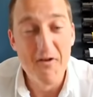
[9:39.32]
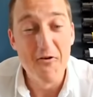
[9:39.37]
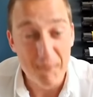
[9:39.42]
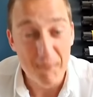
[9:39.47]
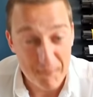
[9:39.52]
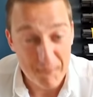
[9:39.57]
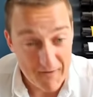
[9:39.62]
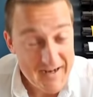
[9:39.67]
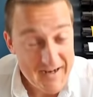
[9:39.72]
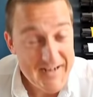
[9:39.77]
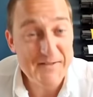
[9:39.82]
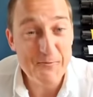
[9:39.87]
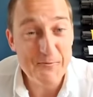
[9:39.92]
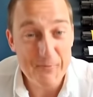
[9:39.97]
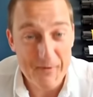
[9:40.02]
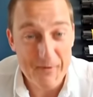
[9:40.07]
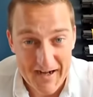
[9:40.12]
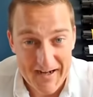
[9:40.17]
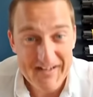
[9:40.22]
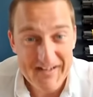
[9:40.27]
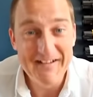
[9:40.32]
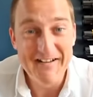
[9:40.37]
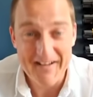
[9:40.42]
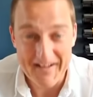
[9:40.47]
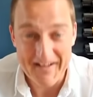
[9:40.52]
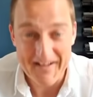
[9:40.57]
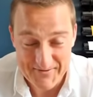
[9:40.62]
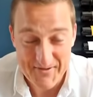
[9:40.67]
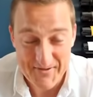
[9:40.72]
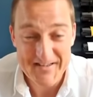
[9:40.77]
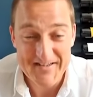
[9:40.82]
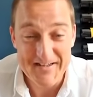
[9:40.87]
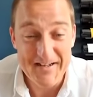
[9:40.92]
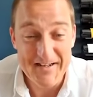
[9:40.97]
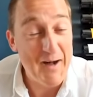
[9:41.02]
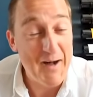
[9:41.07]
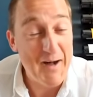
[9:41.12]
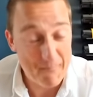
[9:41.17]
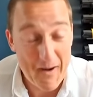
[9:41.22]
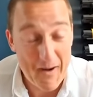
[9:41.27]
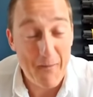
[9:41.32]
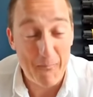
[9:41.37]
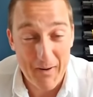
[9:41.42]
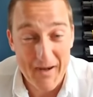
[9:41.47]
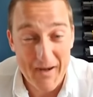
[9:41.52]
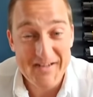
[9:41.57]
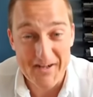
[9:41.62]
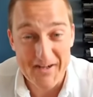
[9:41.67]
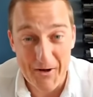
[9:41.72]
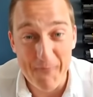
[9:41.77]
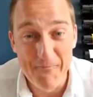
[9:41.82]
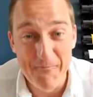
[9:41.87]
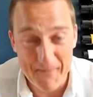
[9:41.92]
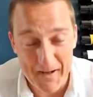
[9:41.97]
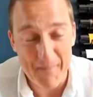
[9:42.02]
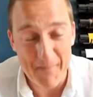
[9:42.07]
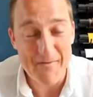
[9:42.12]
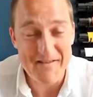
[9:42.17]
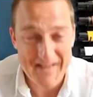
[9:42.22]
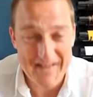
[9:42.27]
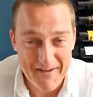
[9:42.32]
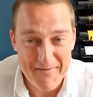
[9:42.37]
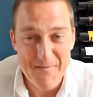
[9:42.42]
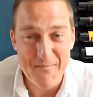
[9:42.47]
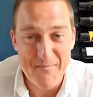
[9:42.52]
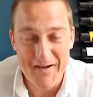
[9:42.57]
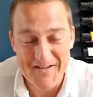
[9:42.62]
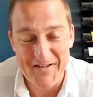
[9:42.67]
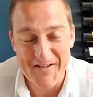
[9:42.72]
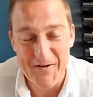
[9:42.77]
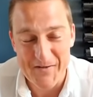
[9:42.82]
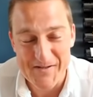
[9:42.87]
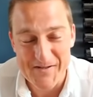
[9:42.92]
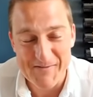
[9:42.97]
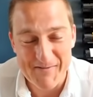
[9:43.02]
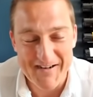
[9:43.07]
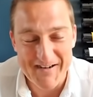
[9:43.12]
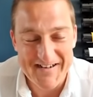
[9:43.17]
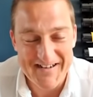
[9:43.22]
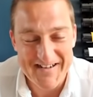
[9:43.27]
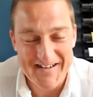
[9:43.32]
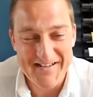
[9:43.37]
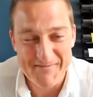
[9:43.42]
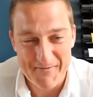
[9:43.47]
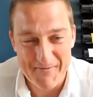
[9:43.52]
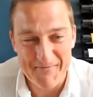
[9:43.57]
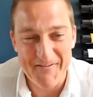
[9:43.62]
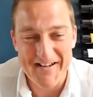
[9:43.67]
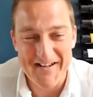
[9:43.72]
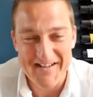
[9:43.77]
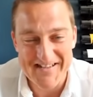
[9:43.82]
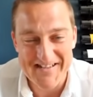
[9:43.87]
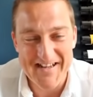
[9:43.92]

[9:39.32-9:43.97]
Right, okay, interesting. I'll pass that on. I'll be definitely passing it on to my friends,